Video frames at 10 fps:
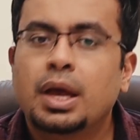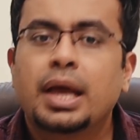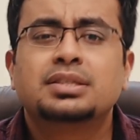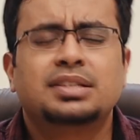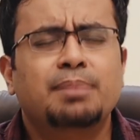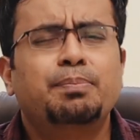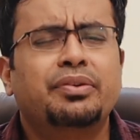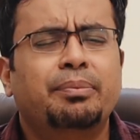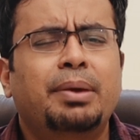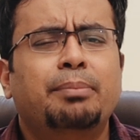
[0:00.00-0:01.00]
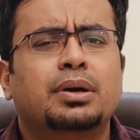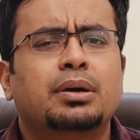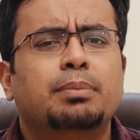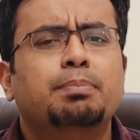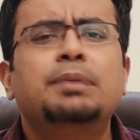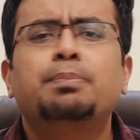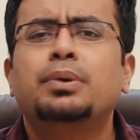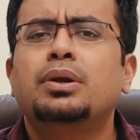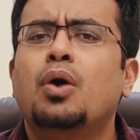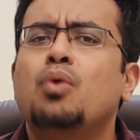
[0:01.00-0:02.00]
Simply remember,
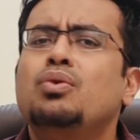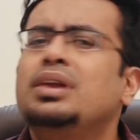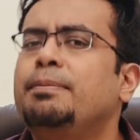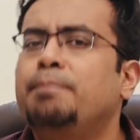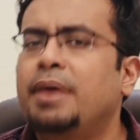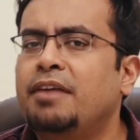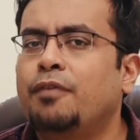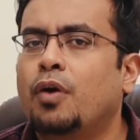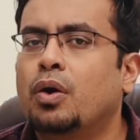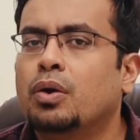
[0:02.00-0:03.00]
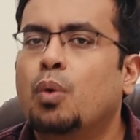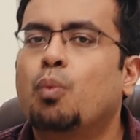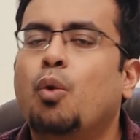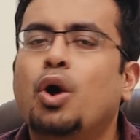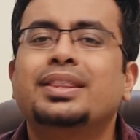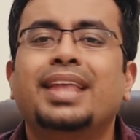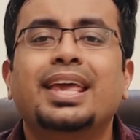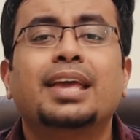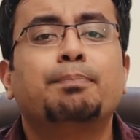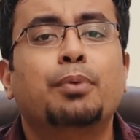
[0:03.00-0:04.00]
people only pay for what they
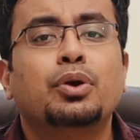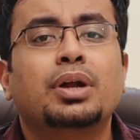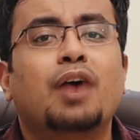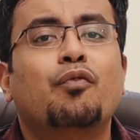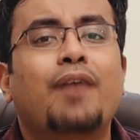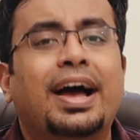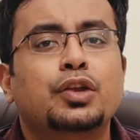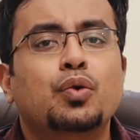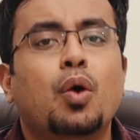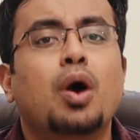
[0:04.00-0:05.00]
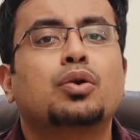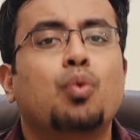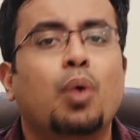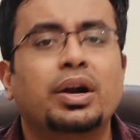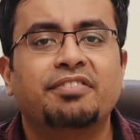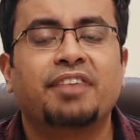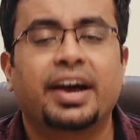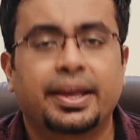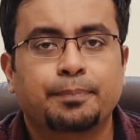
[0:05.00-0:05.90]
can put a value or quantify.